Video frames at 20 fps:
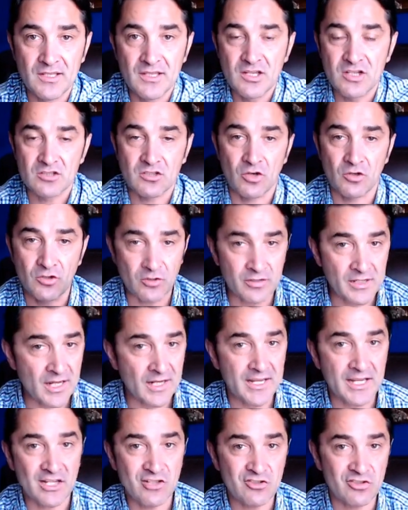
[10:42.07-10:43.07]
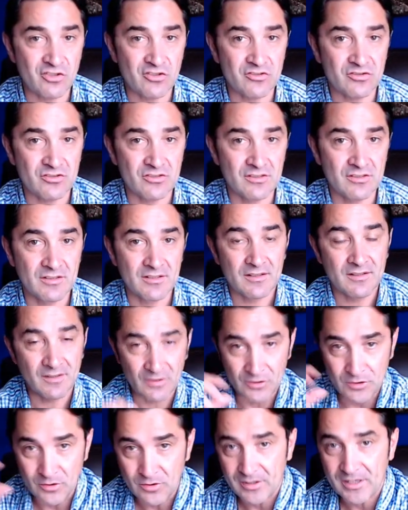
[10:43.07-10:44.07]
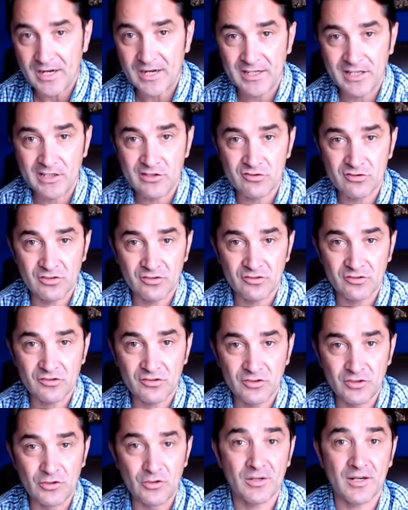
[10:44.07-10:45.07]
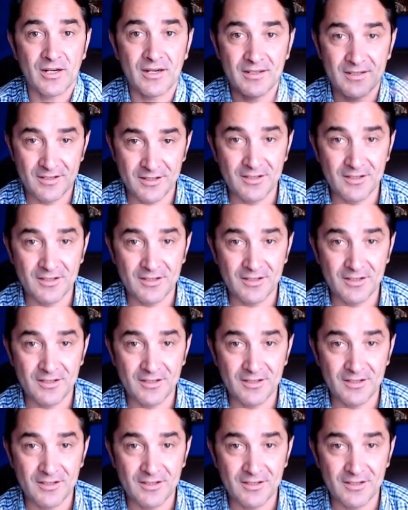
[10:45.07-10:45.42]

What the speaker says: So you're not angels. You're not angels. You are.